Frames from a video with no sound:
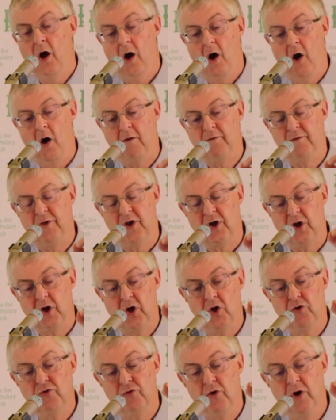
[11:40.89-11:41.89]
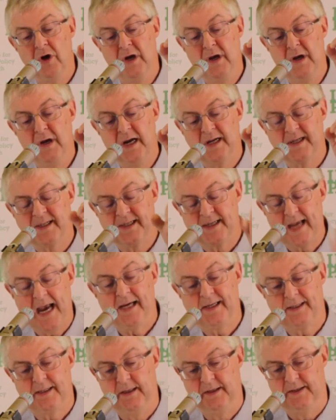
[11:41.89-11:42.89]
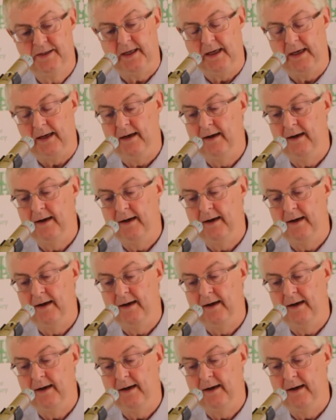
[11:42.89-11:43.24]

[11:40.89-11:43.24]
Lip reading: of the necessity